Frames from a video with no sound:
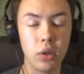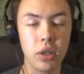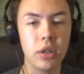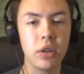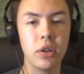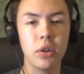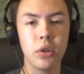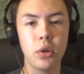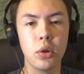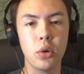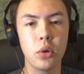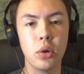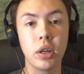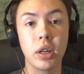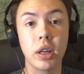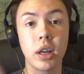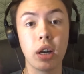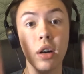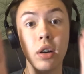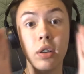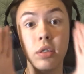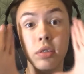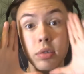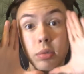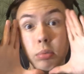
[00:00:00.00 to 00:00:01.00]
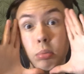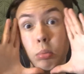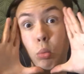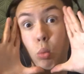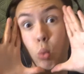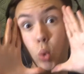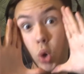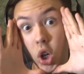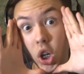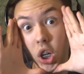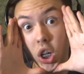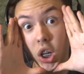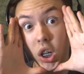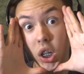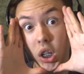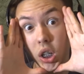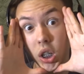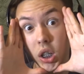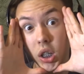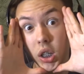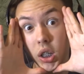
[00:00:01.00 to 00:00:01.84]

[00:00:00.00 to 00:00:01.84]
that you're doing of moi,